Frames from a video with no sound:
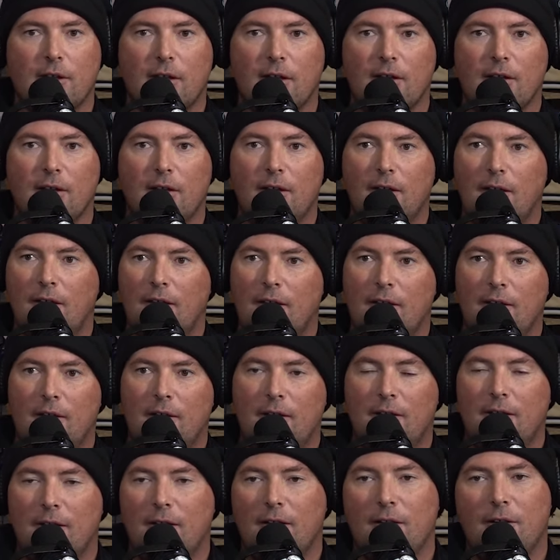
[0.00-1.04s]
Like
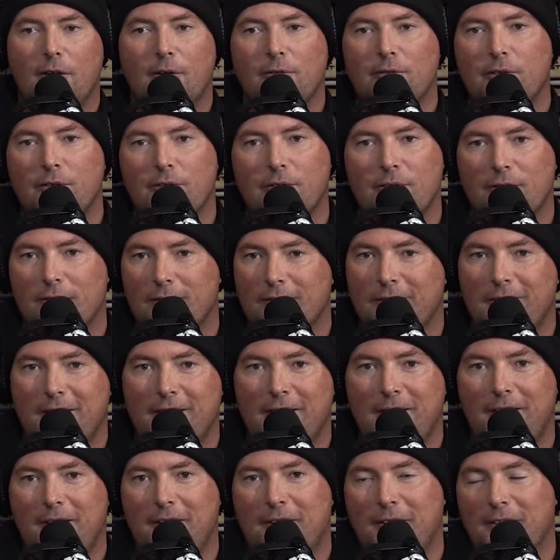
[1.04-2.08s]
a lot of us
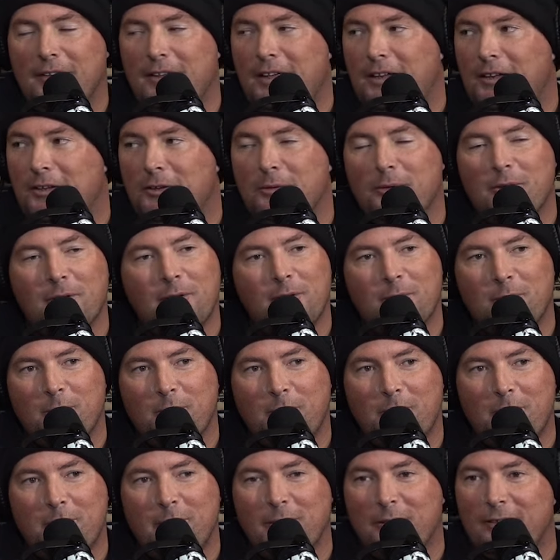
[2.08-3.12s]
get into it because we
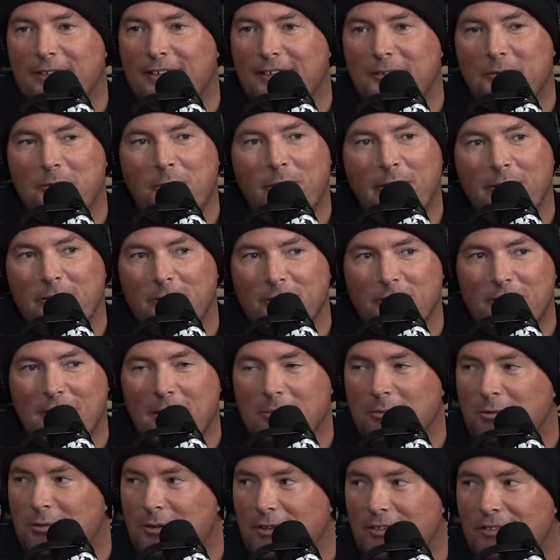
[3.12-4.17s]
want to build like 40-foot
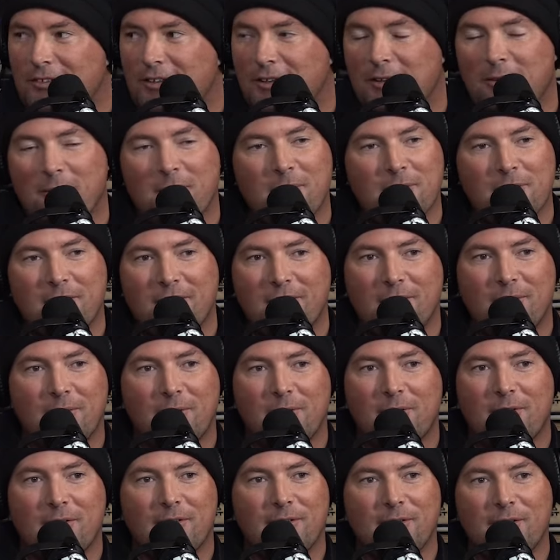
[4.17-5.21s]
jumps for ourselves,
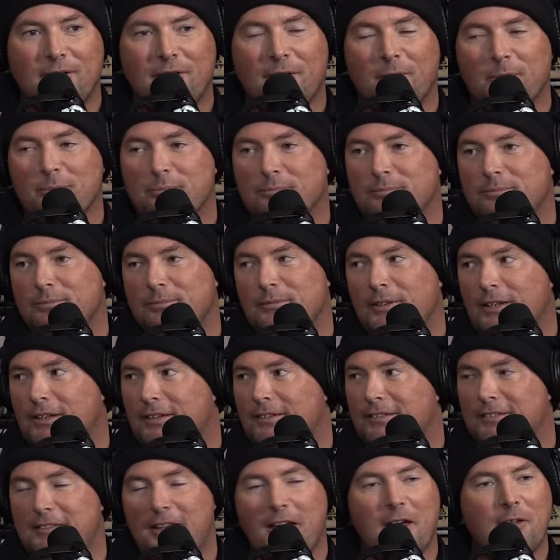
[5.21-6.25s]
or, you know,
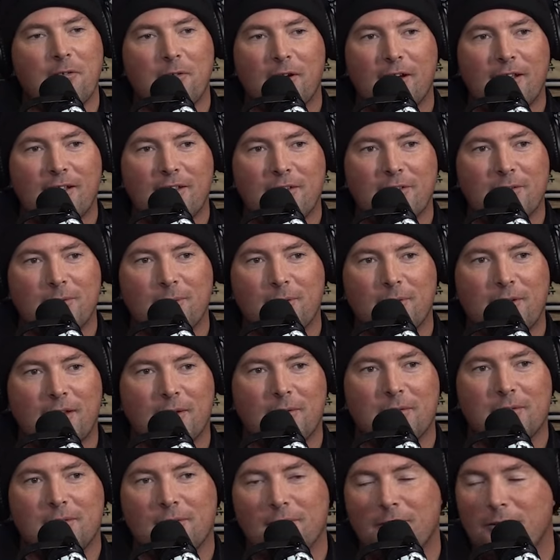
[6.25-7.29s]
like down rails with
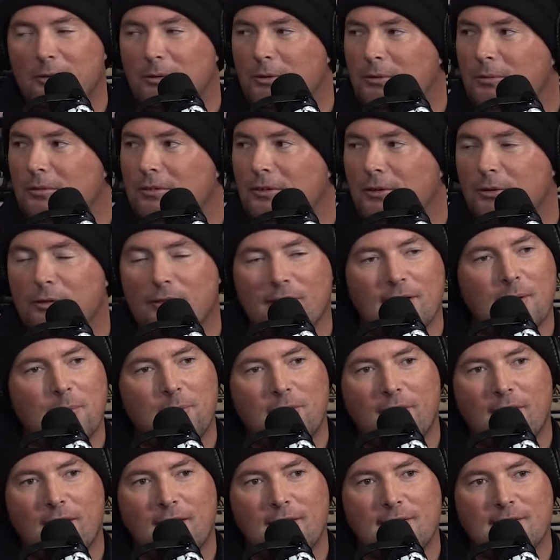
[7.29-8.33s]
like good
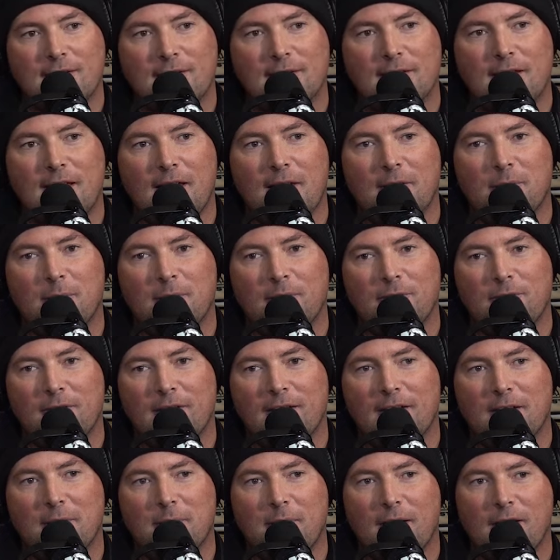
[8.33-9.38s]
lips and things like that. And we
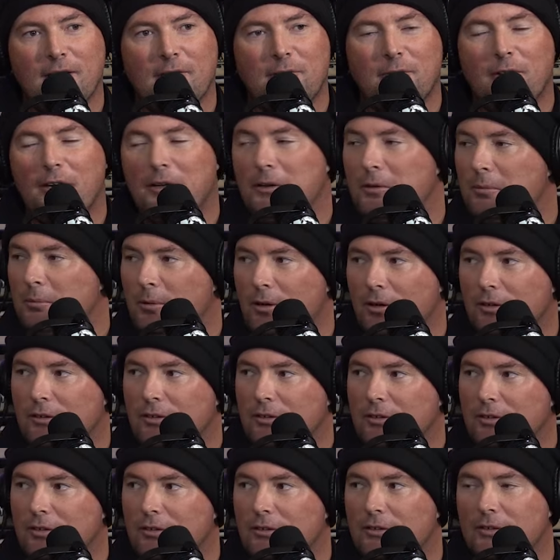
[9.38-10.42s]
forget about the ride-on
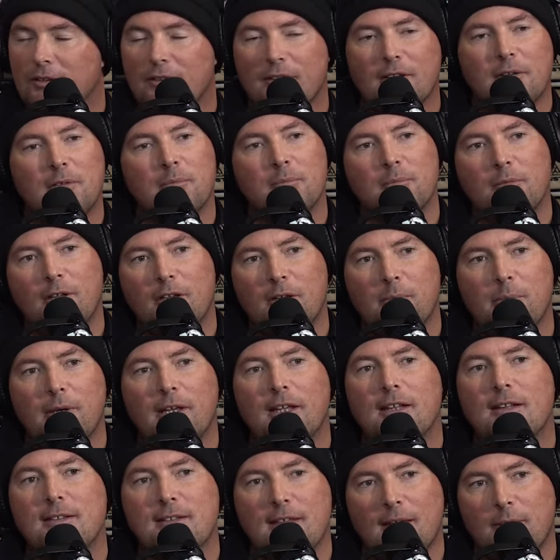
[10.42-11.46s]
boxes and the
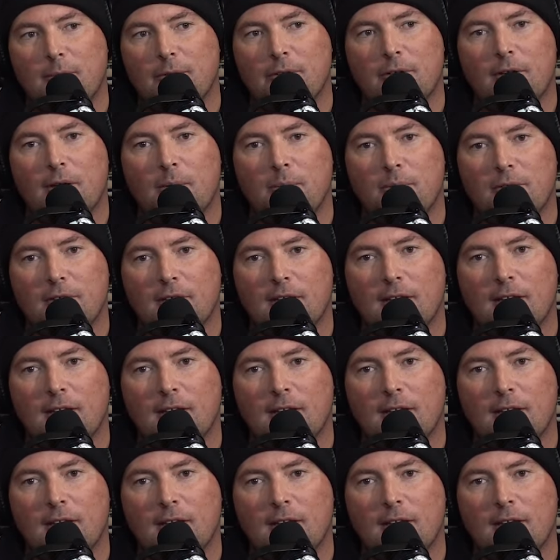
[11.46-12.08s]
beginner tabletops.